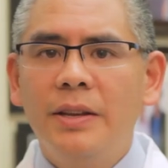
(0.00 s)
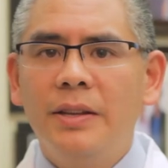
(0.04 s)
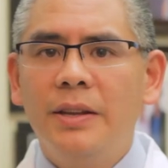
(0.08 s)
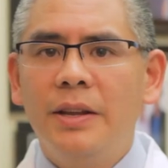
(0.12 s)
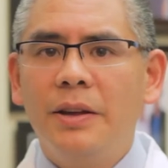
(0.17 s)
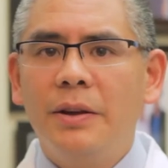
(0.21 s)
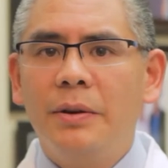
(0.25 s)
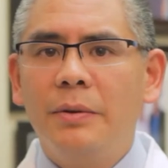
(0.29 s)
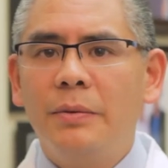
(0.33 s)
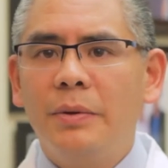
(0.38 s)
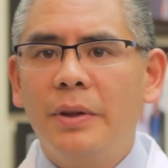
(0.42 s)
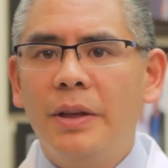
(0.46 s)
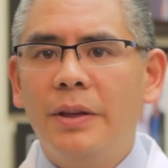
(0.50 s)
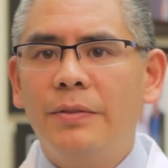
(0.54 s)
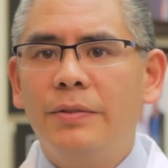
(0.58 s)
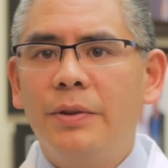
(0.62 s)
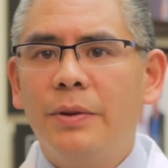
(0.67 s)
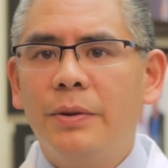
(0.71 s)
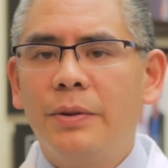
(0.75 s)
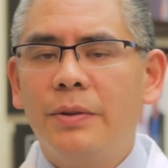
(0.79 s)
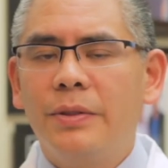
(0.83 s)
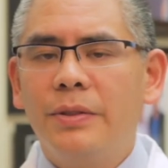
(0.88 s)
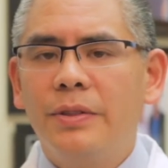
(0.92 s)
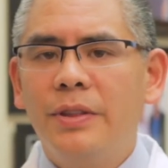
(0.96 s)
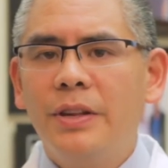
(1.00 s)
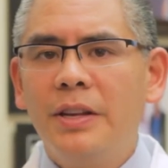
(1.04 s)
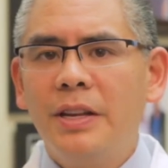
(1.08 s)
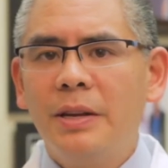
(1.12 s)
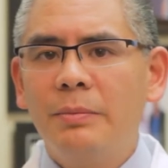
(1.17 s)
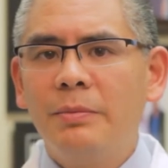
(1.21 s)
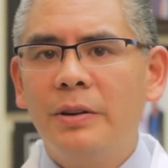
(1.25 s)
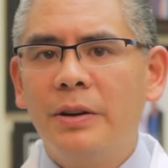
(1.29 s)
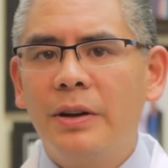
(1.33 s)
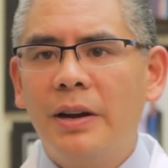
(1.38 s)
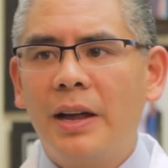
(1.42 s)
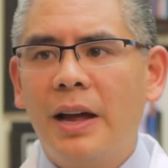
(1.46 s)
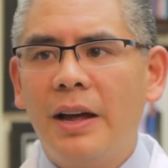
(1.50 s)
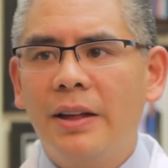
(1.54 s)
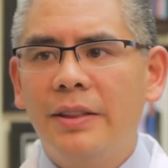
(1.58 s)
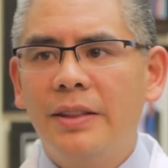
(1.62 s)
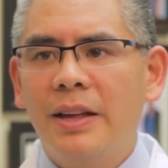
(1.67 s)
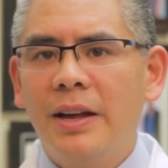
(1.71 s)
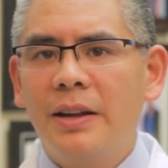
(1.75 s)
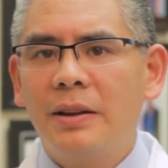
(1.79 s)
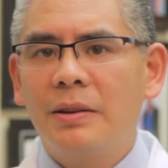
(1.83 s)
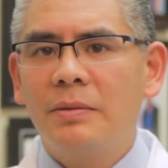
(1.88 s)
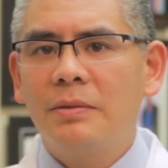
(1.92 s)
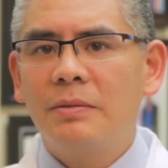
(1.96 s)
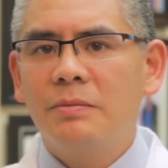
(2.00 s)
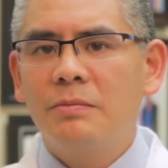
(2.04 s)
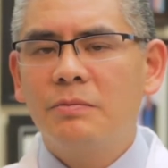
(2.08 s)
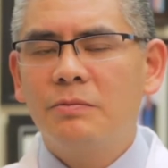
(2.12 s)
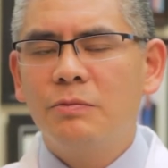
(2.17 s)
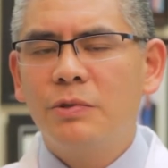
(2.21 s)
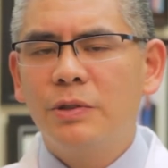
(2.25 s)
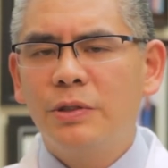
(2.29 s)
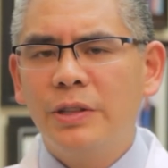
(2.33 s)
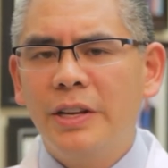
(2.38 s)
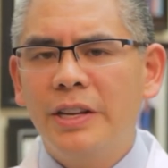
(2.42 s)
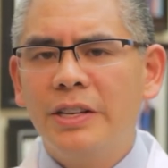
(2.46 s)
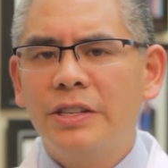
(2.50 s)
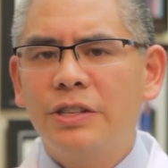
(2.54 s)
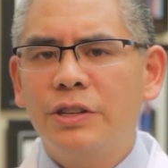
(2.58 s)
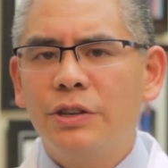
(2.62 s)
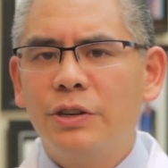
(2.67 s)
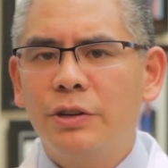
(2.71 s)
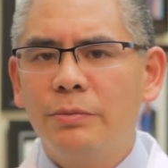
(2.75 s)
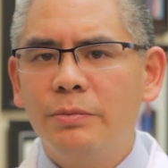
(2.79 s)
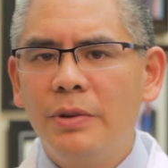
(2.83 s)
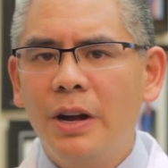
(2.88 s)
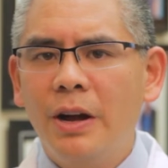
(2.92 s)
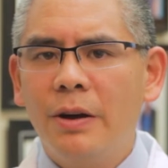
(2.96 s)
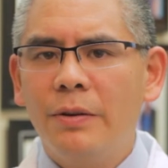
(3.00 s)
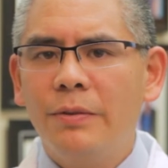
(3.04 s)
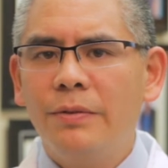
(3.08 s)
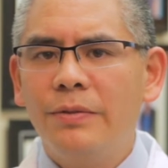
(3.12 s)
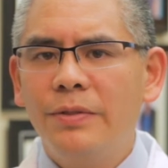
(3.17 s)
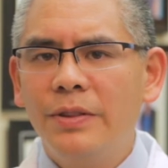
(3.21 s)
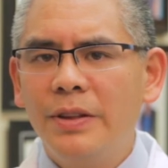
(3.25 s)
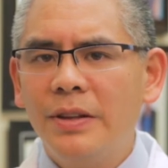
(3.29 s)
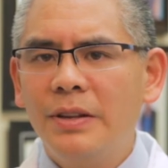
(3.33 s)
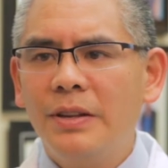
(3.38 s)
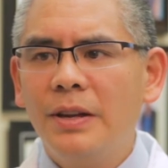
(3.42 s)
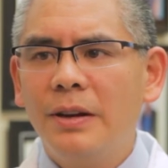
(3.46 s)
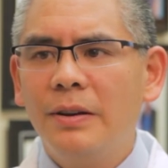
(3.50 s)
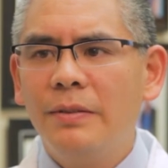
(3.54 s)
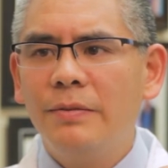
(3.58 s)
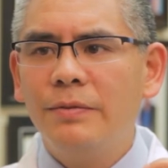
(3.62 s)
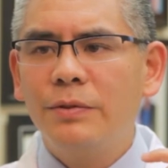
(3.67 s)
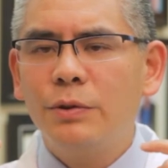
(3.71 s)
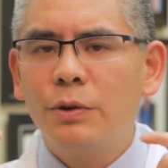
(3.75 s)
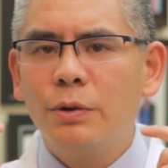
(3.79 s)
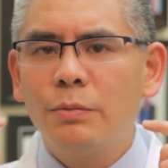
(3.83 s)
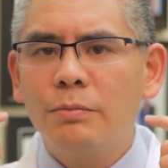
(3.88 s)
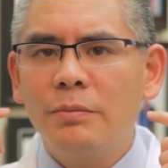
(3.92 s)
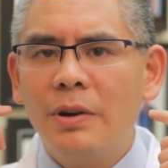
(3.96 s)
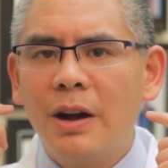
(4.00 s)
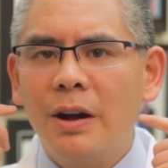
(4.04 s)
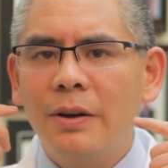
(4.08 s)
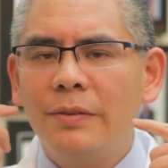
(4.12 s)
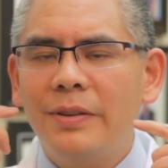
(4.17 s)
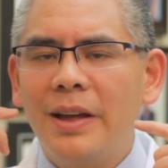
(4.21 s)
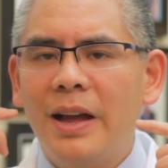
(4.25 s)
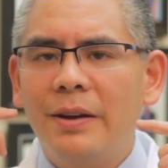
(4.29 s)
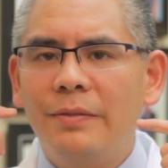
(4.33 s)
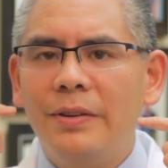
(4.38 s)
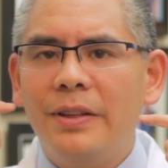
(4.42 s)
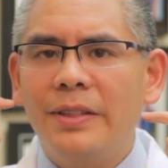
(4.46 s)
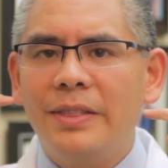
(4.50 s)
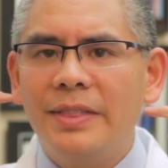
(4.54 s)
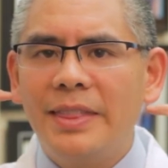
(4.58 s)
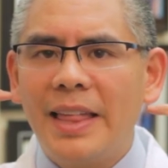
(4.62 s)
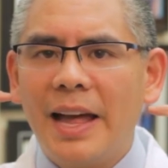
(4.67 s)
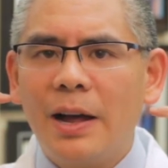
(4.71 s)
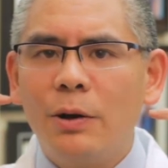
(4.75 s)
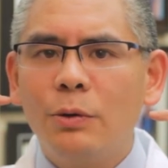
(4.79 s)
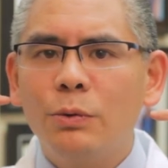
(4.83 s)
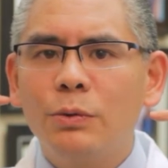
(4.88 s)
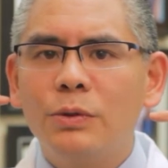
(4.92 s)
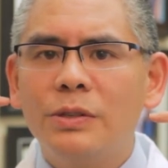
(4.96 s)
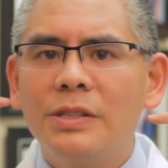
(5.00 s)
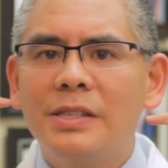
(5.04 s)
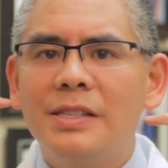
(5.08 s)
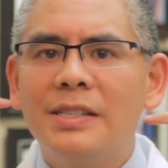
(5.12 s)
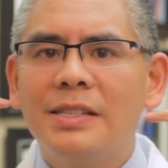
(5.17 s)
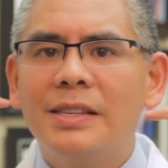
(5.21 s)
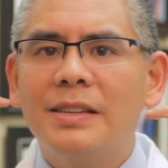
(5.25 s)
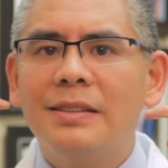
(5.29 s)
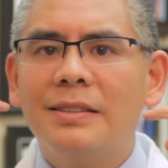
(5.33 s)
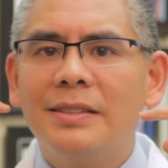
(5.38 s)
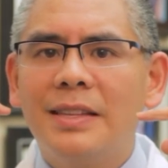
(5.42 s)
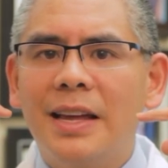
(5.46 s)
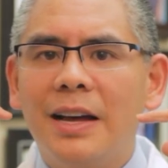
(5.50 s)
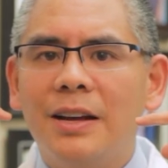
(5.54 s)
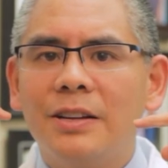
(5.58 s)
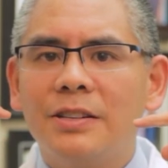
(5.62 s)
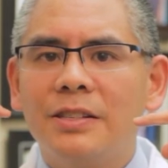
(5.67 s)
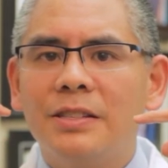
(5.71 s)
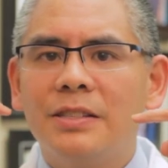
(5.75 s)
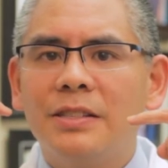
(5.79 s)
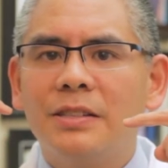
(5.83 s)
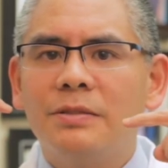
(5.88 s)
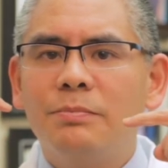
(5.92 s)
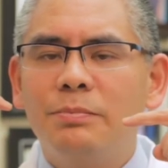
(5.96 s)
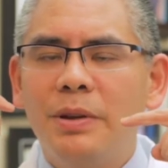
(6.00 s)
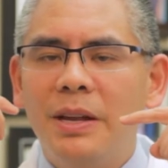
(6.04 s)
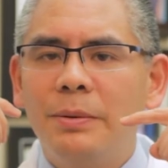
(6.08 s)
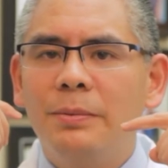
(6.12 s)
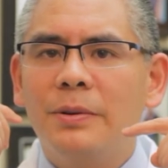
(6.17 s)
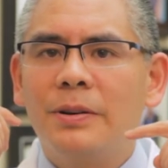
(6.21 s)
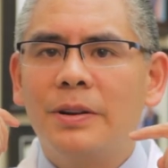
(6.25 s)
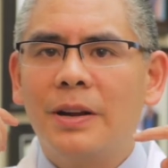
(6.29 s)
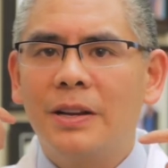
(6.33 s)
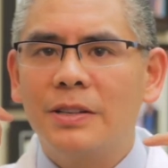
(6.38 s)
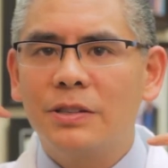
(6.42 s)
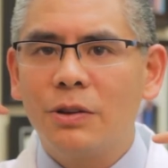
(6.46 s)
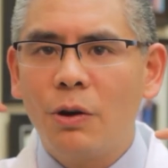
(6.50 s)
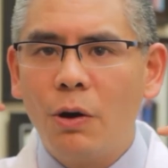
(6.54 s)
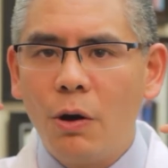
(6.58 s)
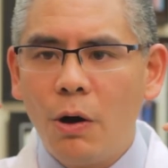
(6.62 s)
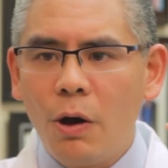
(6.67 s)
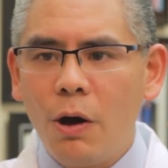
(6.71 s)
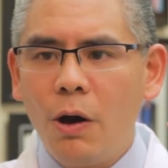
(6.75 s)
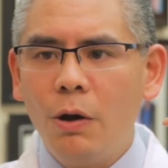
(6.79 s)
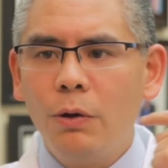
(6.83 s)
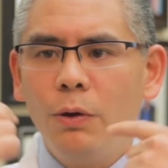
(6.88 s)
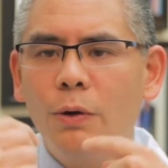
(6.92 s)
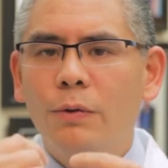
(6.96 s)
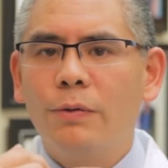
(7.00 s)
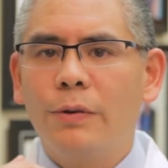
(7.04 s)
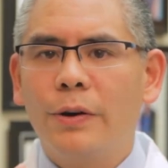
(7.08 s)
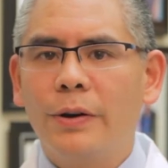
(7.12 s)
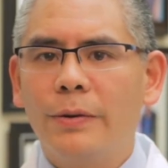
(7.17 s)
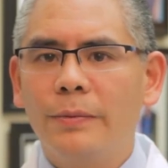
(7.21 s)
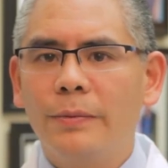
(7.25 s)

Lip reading: Now, if you think about how that relates to your mouth, think of your mouth having thousands and thousands of paper cuts all over it,